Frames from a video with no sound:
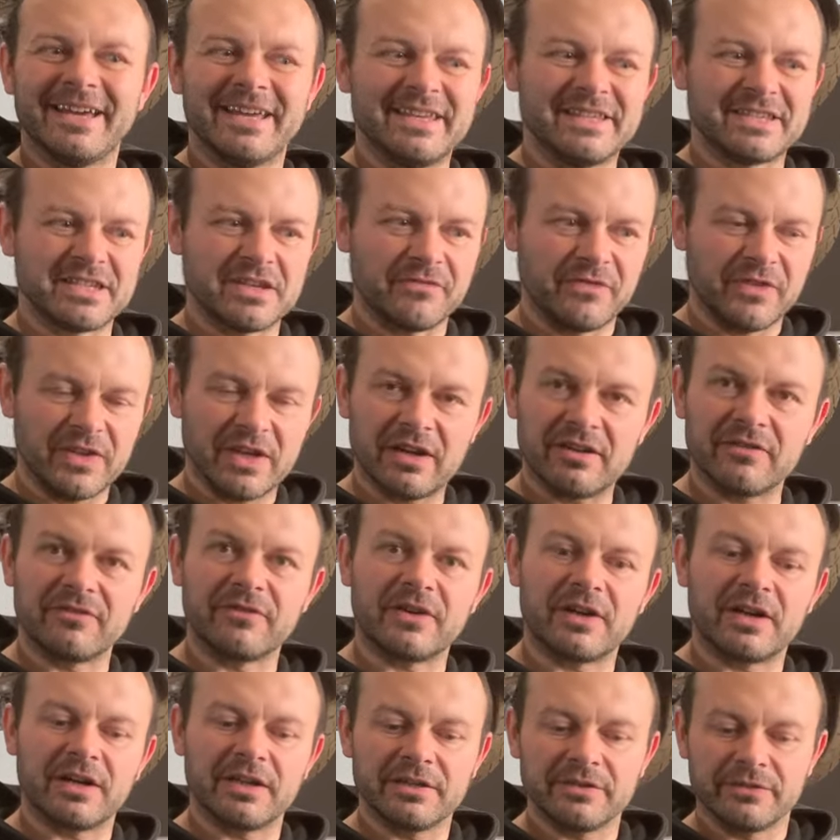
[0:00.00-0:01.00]
It's a
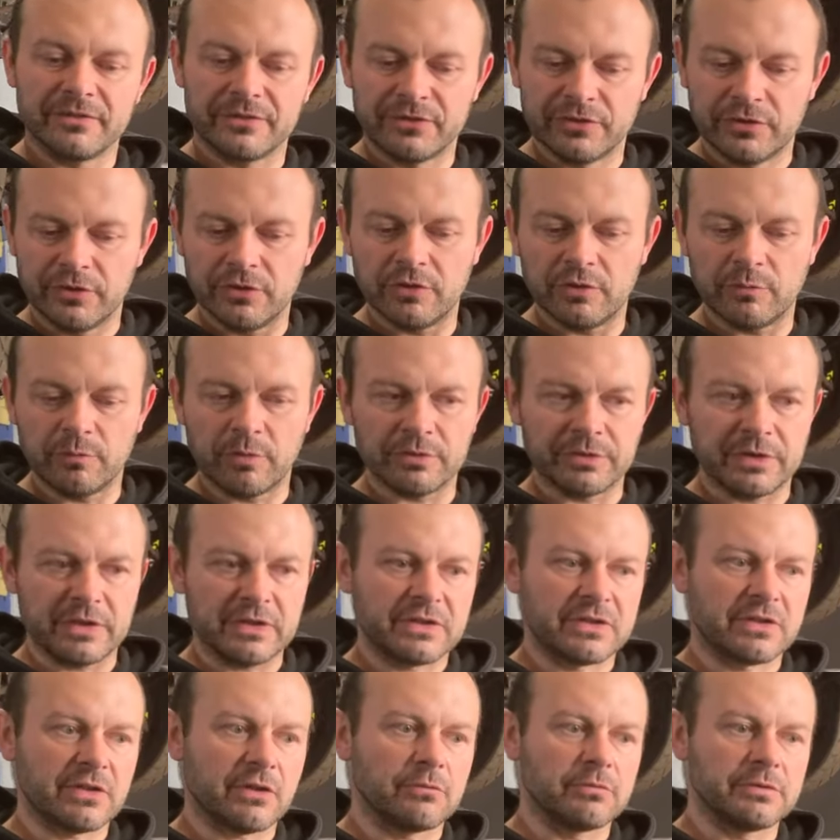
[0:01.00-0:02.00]
VR5 turbo, they
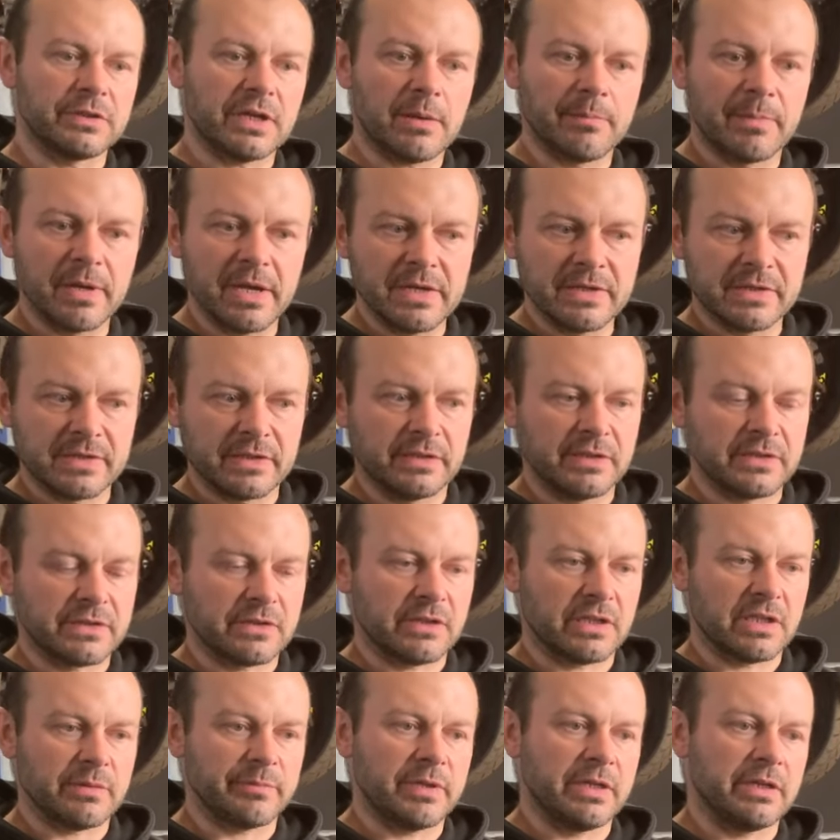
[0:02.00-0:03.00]
sound amazing, it's
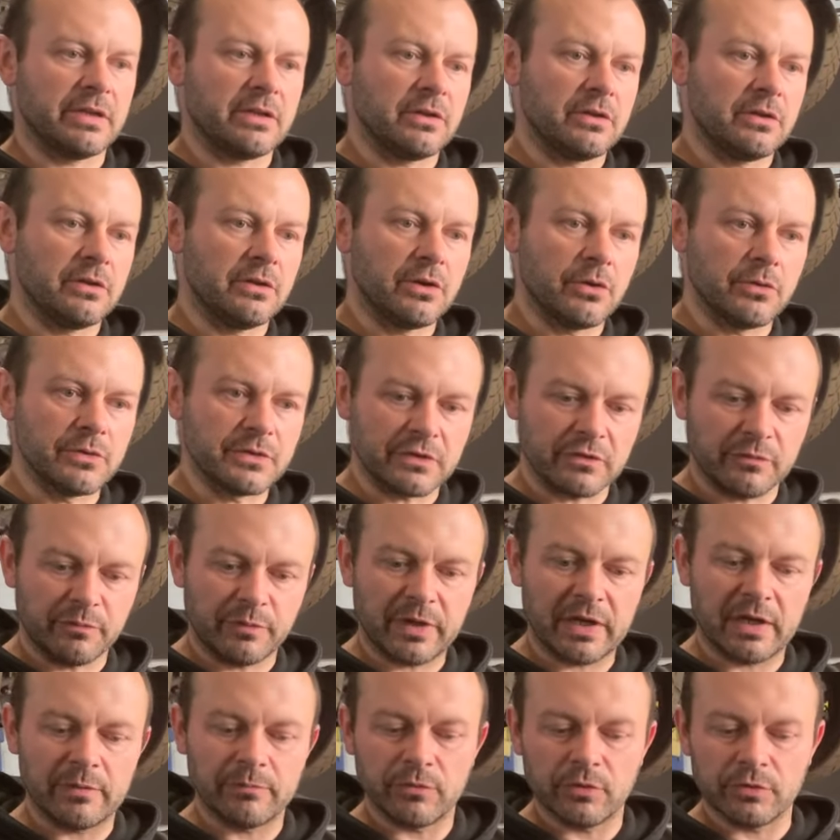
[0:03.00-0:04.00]
gonna make loads of
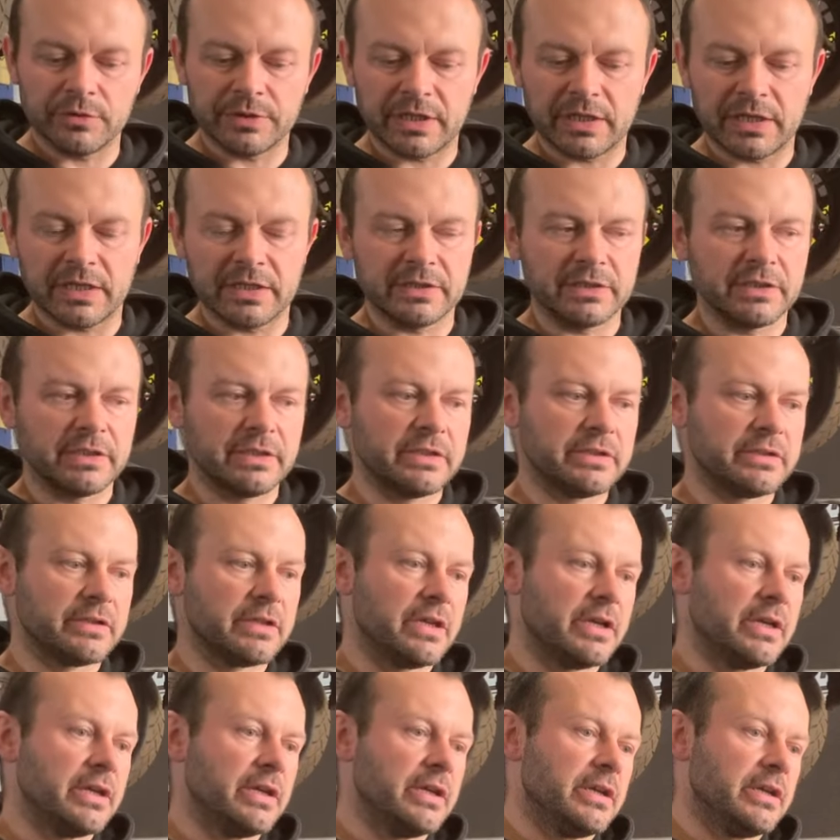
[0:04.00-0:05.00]
power, more than I need.
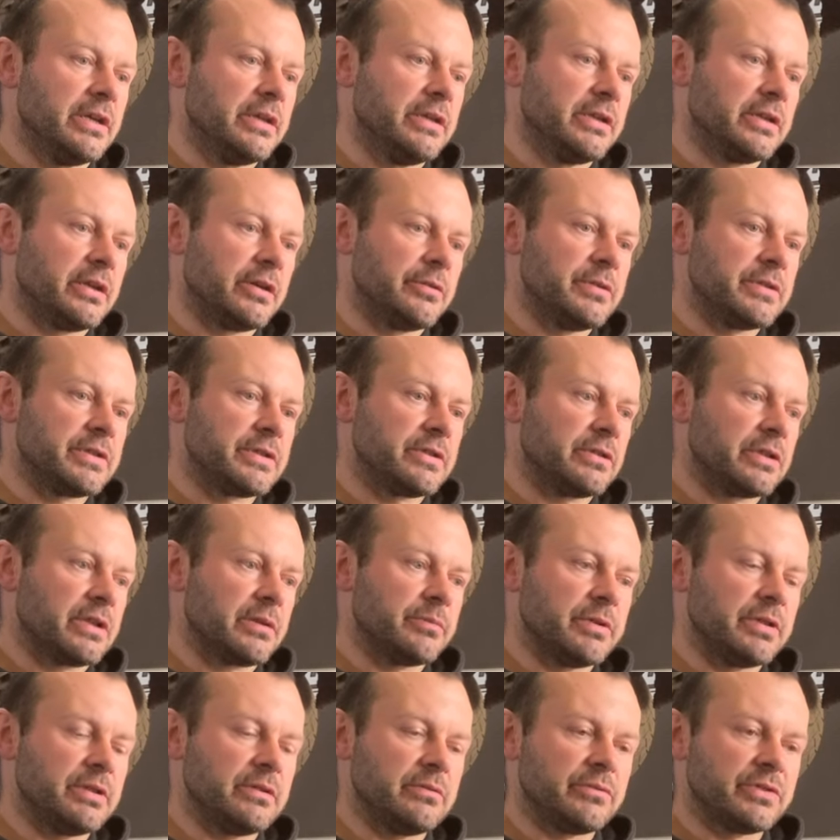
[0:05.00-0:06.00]
You know, it's gonna
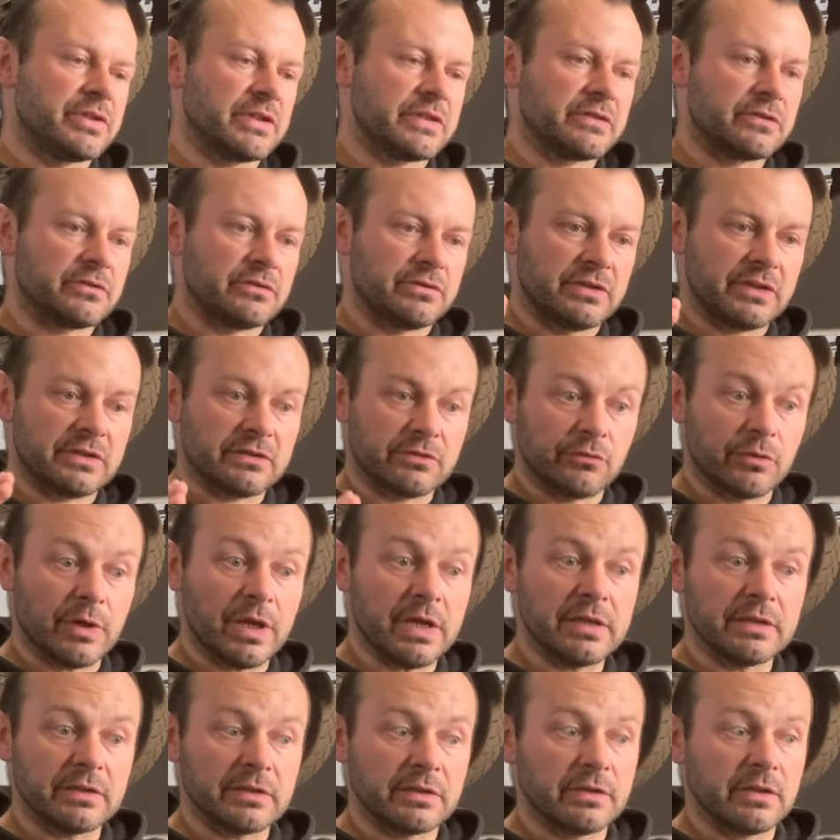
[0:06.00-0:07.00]
be just, just
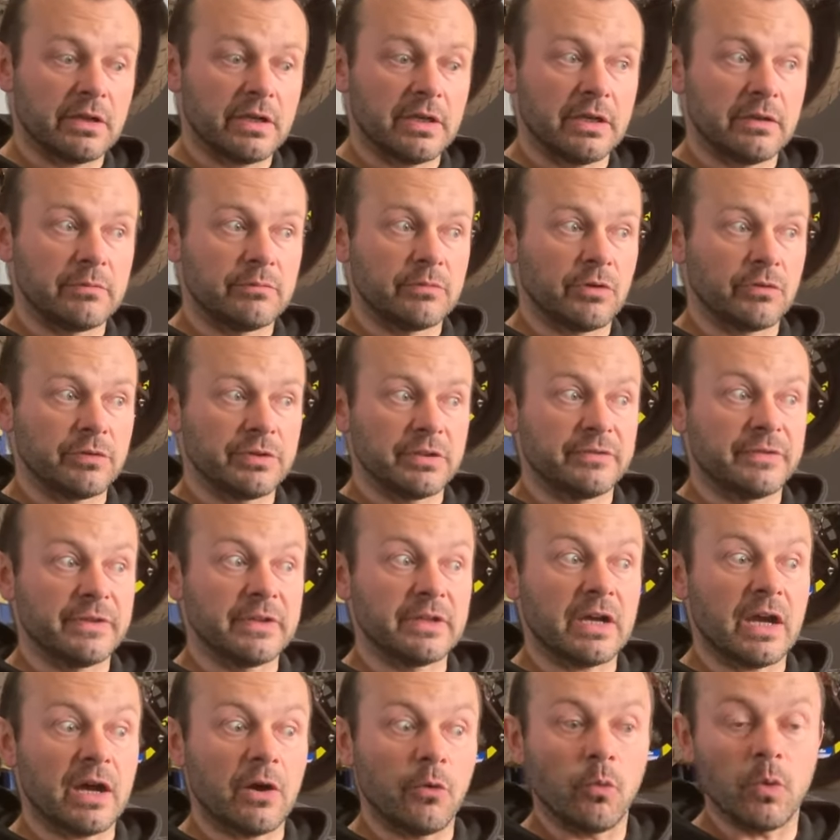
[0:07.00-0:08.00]
great. And the only
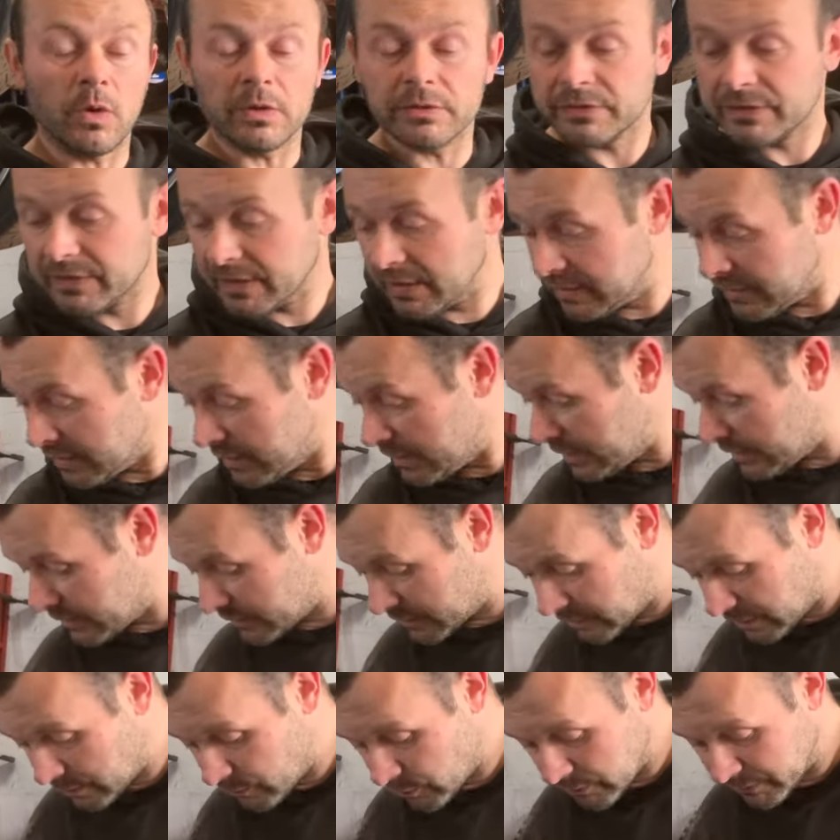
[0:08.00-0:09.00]
thing I wanted is
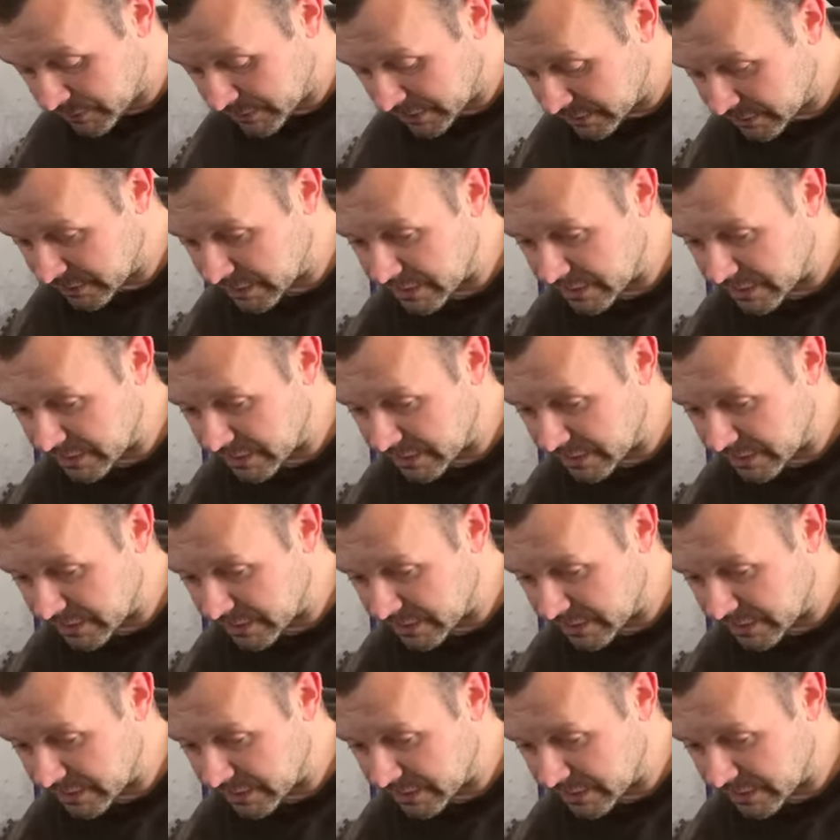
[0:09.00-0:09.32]
remove the